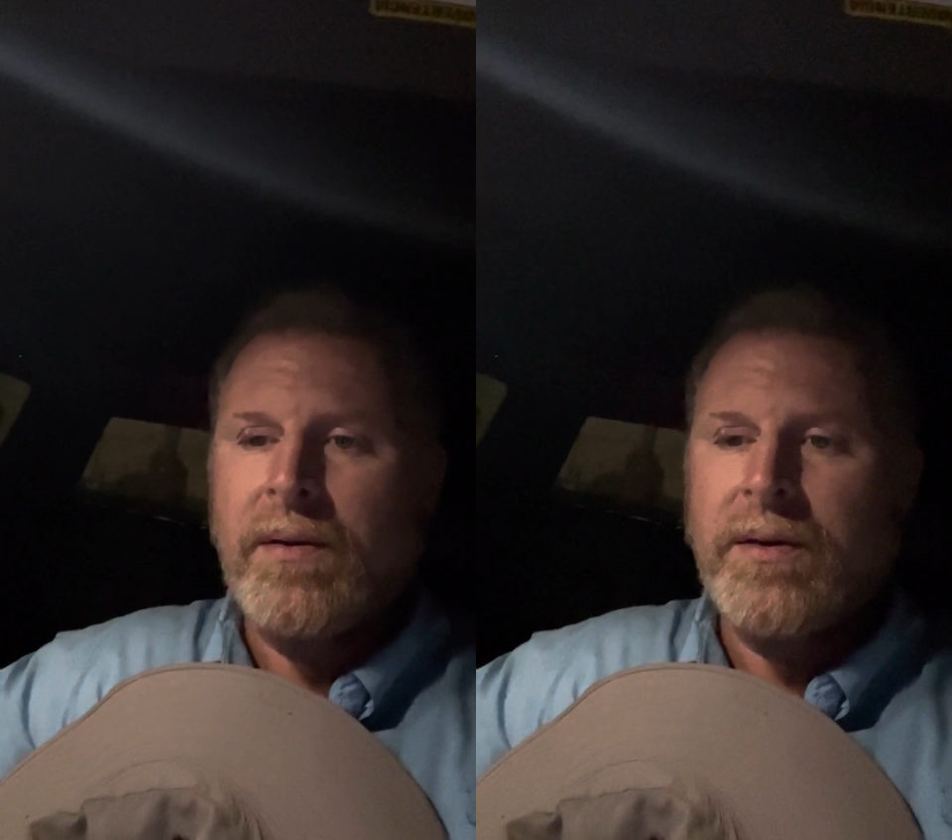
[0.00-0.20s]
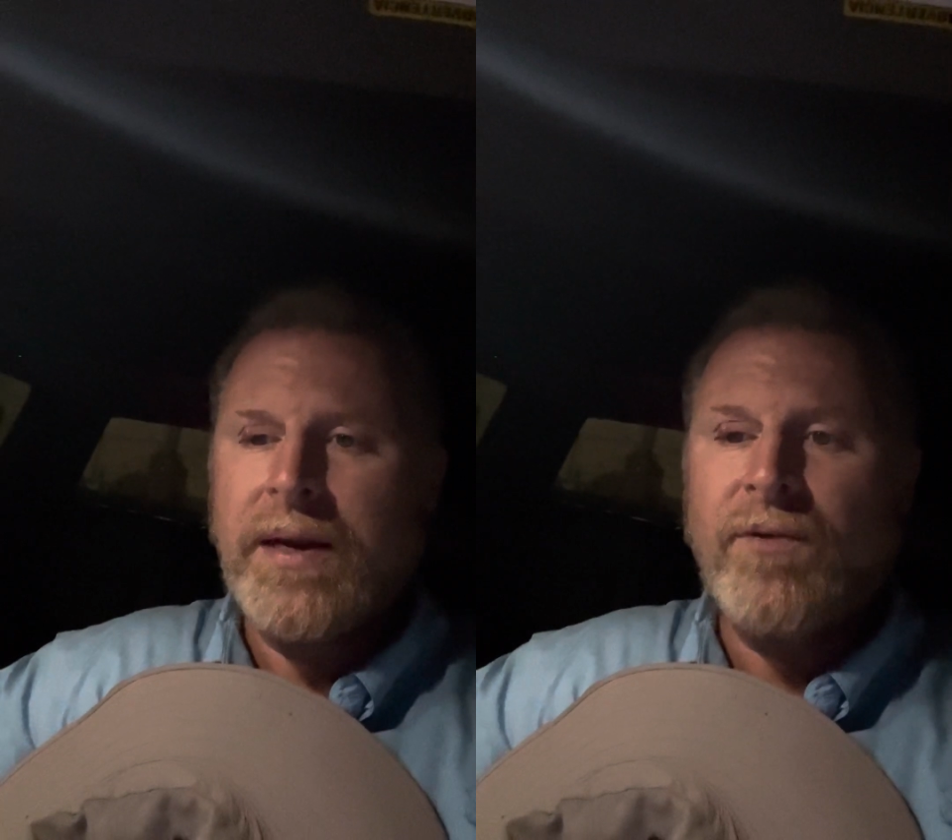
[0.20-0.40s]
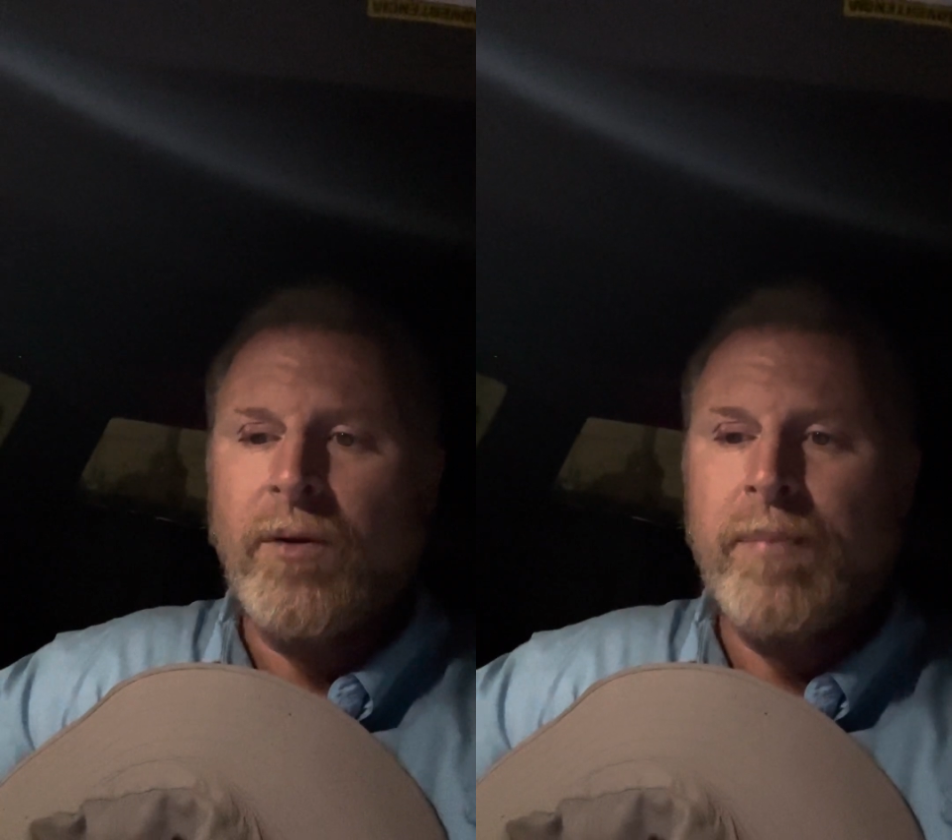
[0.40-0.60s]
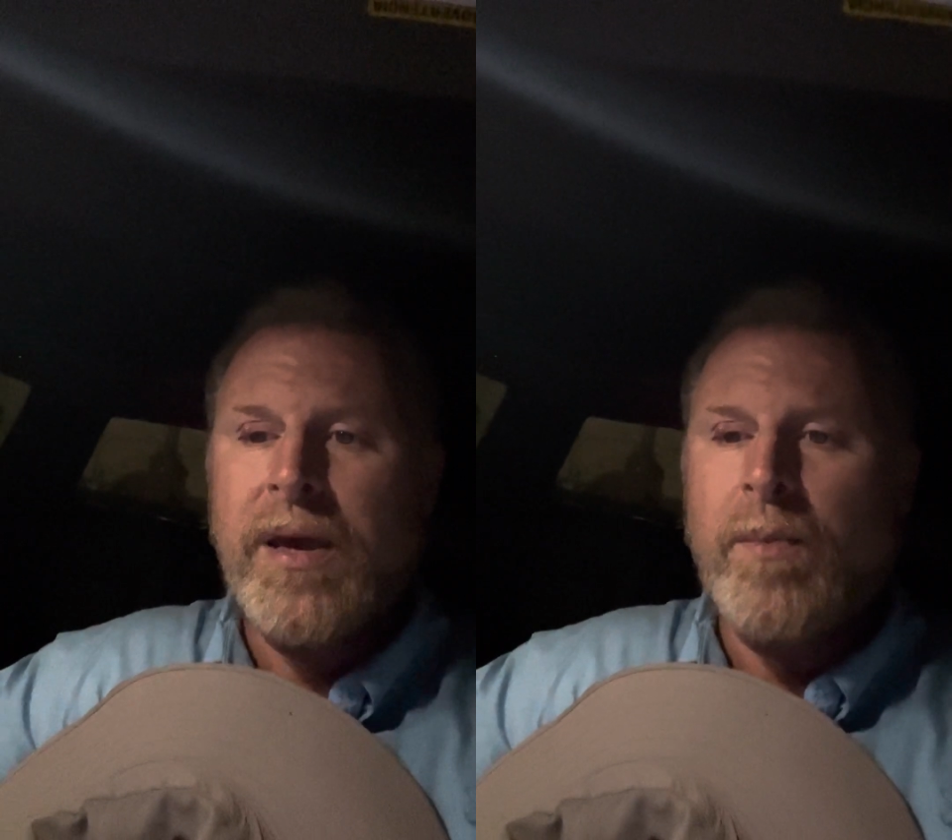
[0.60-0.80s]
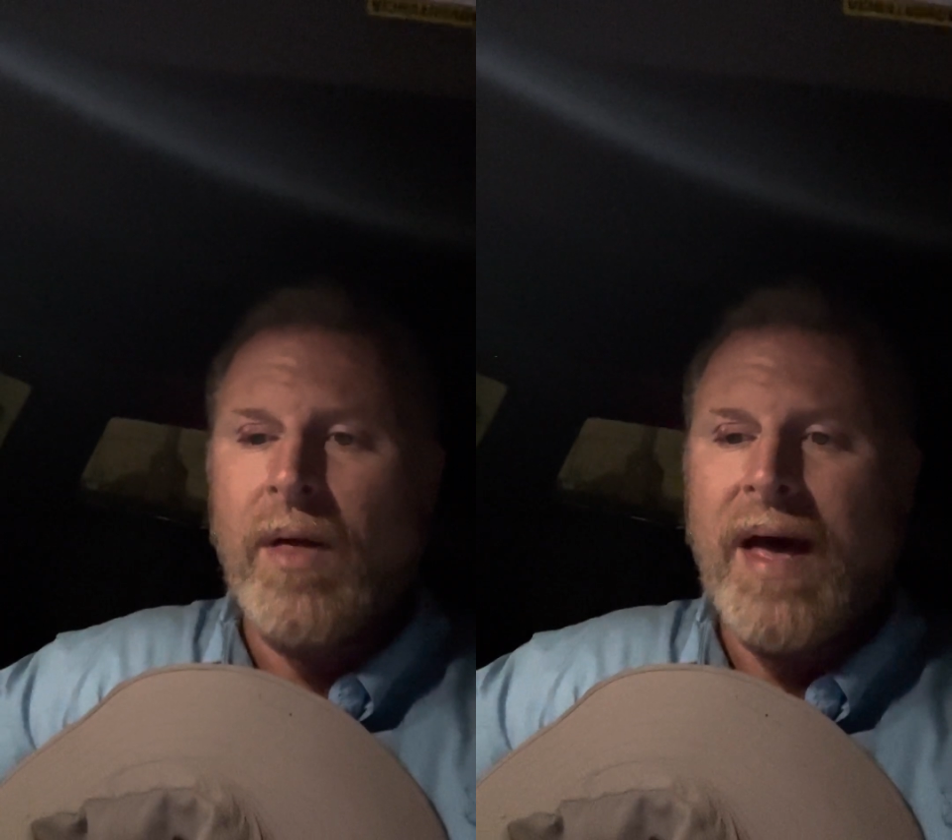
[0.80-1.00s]
different
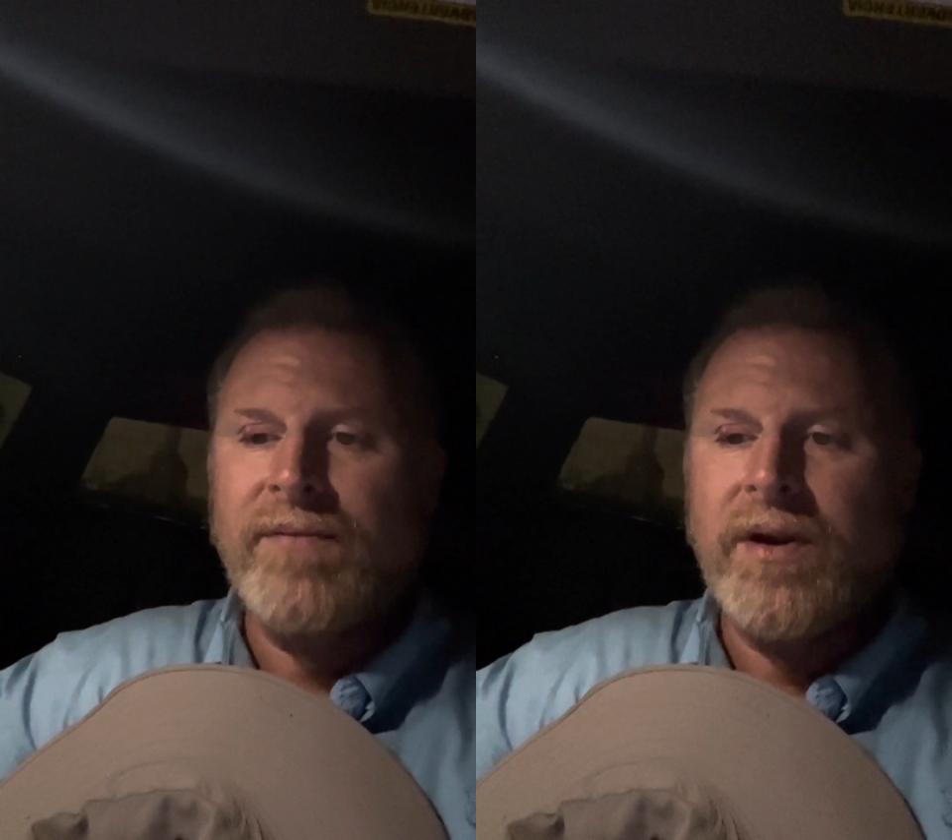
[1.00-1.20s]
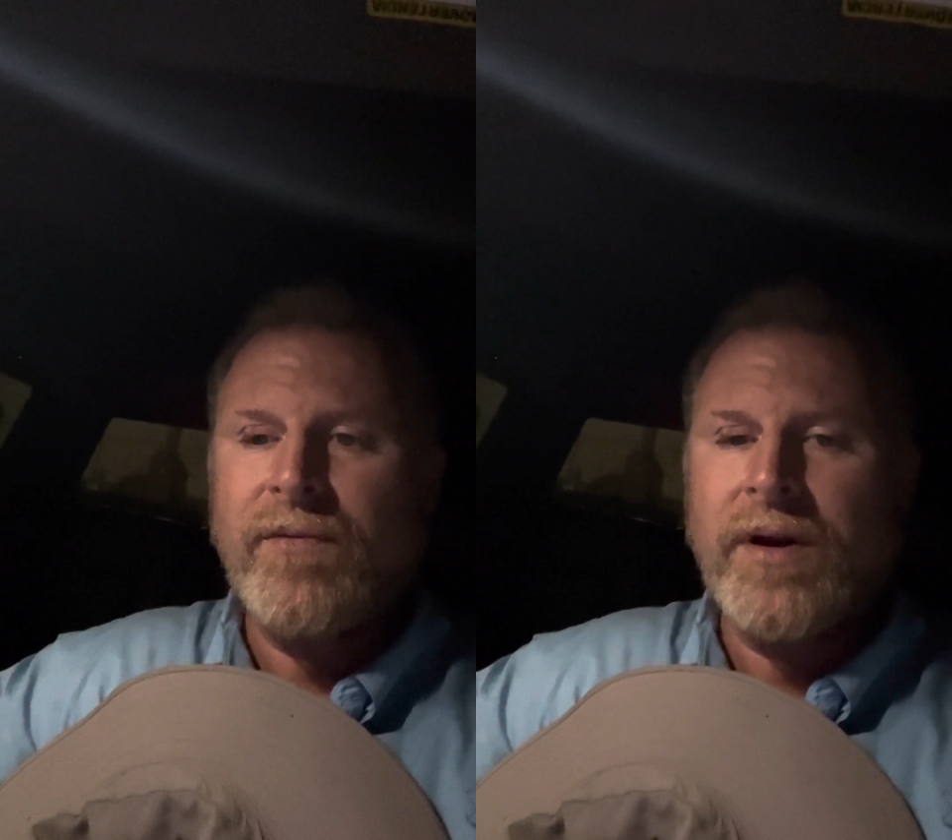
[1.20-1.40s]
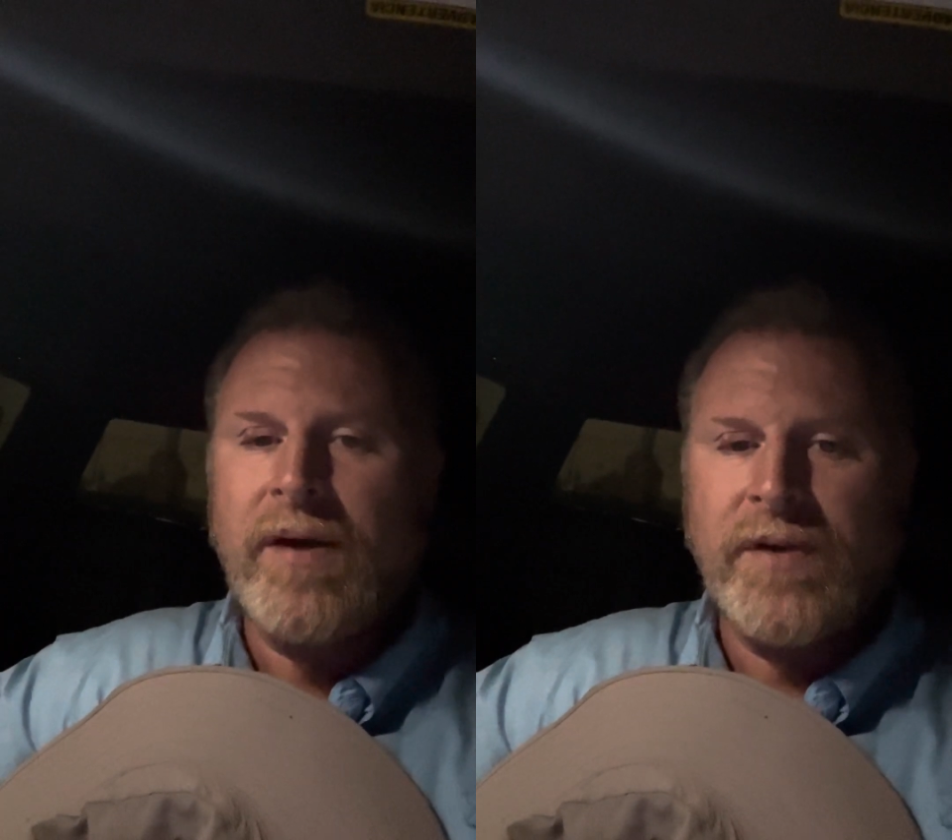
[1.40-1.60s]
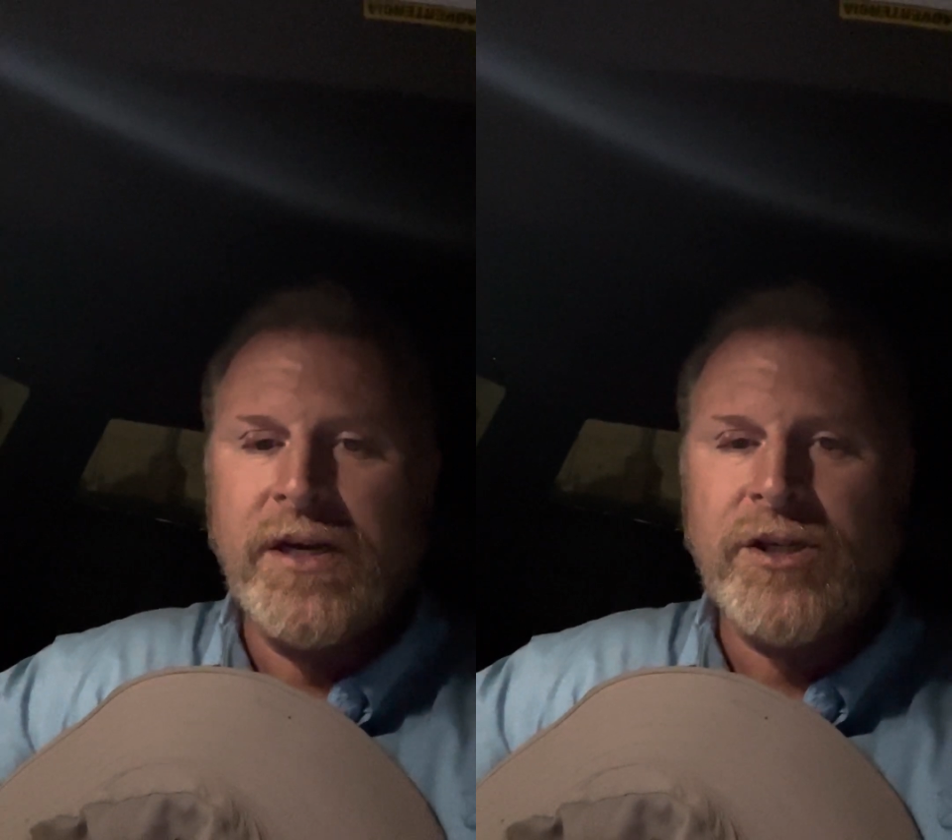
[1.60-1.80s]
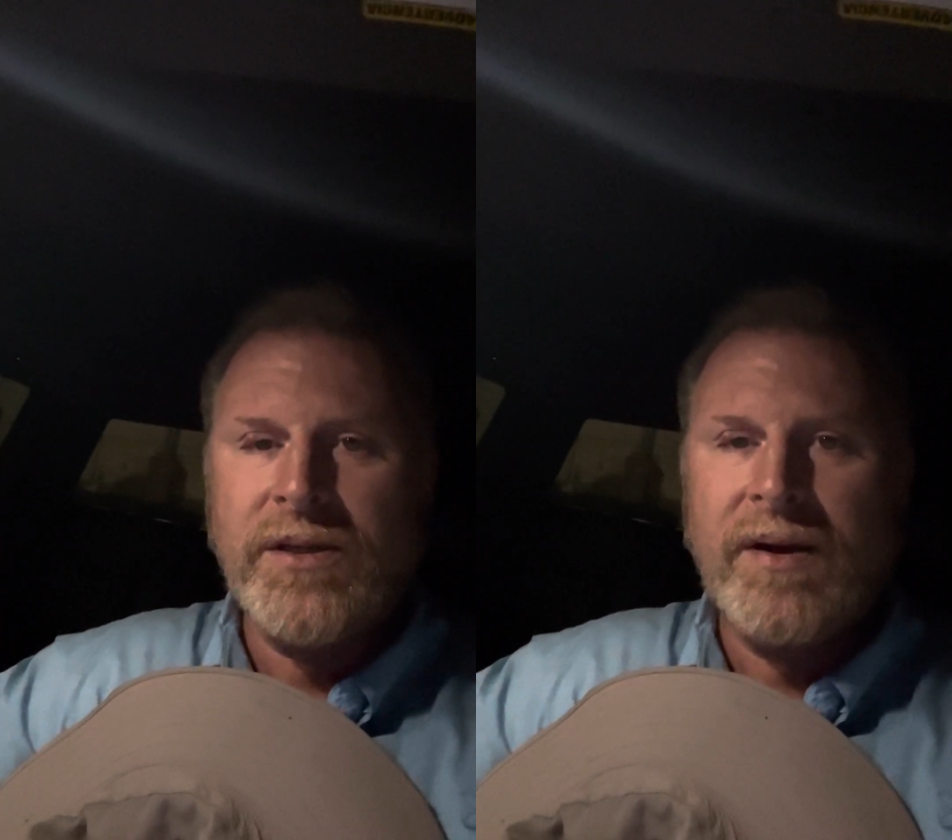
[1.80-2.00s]
people have different definitions